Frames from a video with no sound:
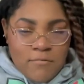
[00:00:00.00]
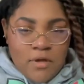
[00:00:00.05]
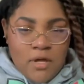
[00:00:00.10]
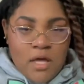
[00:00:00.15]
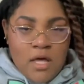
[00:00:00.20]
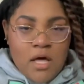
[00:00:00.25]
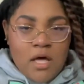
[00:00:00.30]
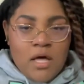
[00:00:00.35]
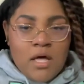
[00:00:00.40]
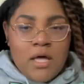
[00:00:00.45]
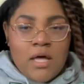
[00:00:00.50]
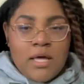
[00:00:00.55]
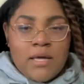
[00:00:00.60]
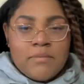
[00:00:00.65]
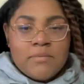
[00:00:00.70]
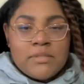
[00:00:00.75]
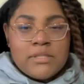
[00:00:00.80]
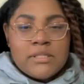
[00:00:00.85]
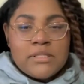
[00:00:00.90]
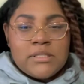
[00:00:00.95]
I
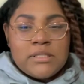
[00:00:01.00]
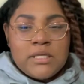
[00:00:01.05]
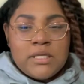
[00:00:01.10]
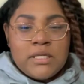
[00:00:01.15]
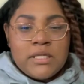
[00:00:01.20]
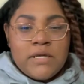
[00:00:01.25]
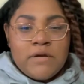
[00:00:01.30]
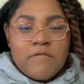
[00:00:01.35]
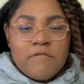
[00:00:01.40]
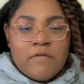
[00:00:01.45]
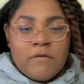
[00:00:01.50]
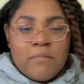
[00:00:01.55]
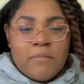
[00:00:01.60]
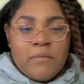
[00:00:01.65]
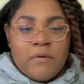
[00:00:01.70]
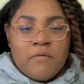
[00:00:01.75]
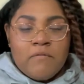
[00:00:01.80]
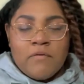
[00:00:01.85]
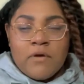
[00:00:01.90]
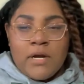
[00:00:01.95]
was sitting there for
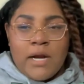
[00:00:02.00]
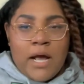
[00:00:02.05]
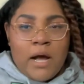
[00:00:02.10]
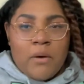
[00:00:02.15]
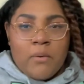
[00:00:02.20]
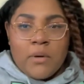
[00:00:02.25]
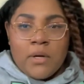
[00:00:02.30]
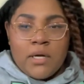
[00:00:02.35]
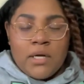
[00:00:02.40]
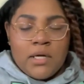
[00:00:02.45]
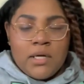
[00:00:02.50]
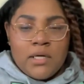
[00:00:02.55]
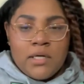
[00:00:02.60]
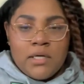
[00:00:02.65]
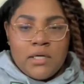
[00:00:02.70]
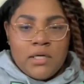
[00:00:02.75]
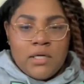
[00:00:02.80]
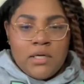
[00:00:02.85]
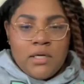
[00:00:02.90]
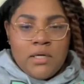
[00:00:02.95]
over an hour
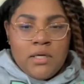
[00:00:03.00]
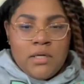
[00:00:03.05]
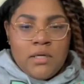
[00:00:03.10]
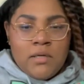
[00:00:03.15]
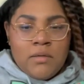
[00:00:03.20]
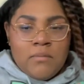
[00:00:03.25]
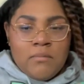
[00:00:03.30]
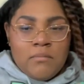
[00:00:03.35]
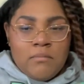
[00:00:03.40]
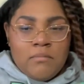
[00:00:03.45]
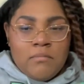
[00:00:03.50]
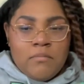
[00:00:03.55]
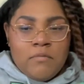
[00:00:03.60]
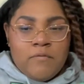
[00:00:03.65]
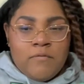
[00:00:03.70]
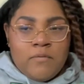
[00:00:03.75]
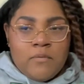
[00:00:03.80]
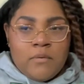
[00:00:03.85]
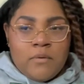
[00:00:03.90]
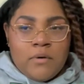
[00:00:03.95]

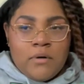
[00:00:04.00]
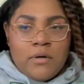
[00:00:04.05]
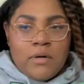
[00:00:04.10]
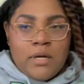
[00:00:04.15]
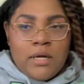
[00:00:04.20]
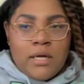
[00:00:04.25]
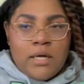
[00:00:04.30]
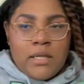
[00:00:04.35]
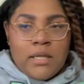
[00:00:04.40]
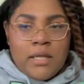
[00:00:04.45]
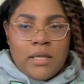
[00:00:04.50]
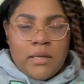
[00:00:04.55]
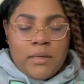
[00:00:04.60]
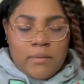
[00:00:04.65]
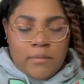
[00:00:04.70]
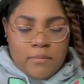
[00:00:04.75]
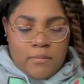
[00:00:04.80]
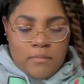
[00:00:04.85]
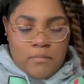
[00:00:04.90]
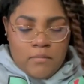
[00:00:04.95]
before I
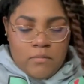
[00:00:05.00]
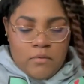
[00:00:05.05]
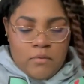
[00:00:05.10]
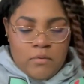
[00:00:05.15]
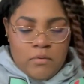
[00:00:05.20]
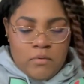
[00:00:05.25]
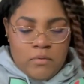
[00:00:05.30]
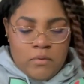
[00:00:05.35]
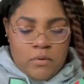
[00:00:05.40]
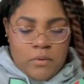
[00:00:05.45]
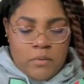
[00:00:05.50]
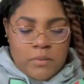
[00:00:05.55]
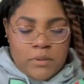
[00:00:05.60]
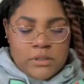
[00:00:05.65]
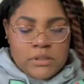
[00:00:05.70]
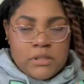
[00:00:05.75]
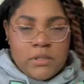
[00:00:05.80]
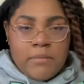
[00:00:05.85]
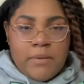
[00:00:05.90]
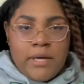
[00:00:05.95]
went
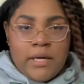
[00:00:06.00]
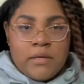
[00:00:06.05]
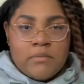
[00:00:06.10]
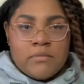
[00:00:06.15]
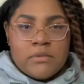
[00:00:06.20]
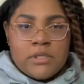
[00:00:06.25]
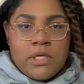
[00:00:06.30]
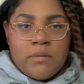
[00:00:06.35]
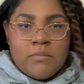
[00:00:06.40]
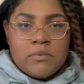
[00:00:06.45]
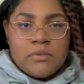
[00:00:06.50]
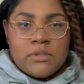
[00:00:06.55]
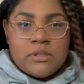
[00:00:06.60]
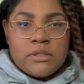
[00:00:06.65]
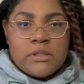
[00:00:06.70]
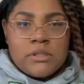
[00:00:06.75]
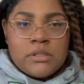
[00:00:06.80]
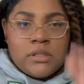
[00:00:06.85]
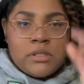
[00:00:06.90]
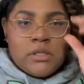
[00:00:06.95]
to the back and was able to
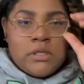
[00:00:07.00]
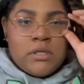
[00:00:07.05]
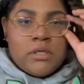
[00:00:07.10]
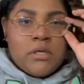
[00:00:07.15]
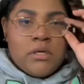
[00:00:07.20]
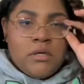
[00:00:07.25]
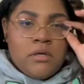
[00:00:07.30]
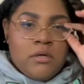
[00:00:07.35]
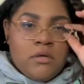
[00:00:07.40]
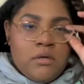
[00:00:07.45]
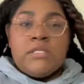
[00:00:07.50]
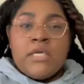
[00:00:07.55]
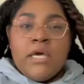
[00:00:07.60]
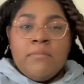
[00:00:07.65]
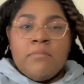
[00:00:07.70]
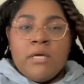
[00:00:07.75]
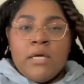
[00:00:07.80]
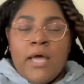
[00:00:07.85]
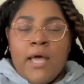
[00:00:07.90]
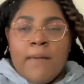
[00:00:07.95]
see. Same
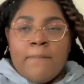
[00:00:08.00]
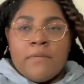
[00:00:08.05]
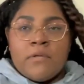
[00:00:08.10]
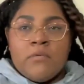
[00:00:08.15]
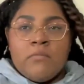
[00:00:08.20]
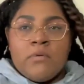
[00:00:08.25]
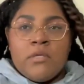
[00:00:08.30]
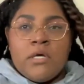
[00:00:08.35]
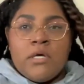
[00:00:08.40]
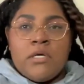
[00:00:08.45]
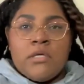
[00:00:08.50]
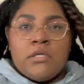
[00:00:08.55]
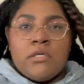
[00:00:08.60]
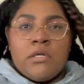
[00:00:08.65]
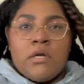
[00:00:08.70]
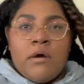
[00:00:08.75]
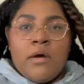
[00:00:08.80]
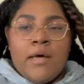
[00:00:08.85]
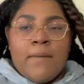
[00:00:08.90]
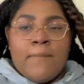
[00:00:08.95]
thing happened when they,
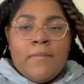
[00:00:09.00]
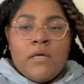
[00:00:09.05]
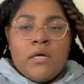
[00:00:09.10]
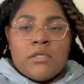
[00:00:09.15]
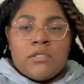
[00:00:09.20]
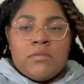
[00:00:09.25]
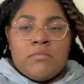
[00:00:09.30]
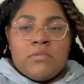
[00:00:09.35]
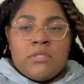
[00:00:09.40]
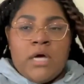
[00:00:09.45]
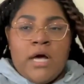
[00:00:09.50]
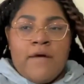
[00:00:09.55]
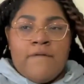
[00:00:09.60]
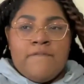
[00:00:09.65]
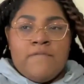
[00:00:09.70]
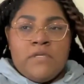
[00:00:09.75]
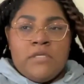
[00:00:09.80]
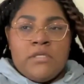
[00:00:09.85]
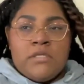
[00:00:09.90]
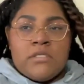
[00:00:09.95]
had me hooked up to
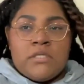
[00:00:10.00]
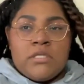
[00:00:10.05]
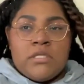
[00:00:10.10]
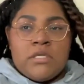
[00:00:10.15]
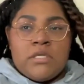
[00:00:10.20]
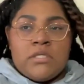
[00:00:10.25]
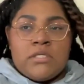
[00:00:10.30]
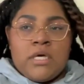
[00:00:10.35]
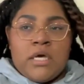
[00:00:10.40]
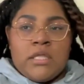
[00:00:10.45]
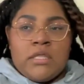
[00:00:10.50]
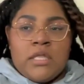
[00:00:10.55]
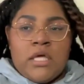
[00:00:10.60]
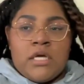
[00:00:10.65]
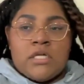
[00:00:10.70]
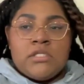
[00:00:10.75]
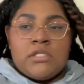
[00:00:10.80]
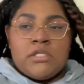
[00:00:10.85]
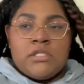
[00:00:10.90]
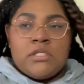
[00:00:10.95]
IVs and things like
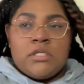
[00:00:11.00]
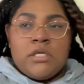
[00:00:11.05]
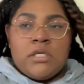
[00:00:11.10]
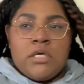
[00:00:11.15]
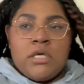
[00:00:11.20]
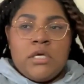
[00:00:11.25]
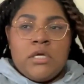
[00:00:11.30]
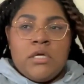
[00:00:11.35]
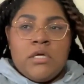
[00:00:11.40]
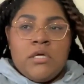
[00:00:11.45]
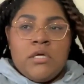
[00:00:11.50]
that, just to get